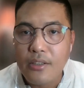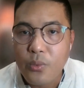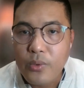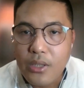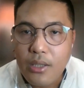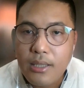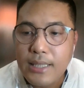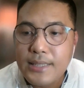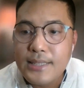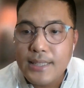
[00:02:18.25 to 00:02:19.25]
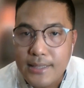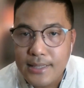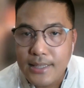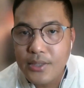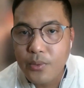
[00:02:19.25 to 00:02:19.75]
there were
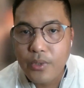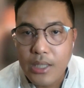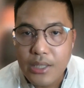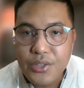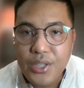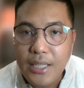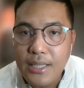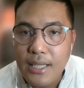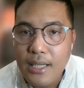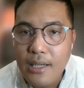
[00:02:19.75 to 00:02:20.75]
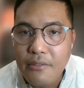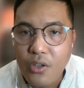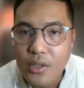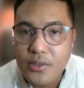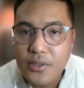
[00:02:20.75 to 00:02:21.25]
instances where China
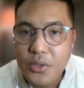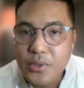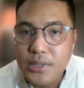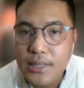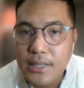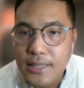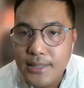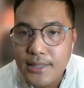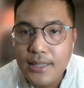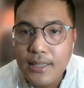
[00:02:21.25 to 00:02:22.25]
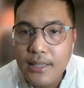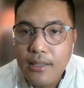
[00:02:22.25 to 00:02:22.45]
have also used this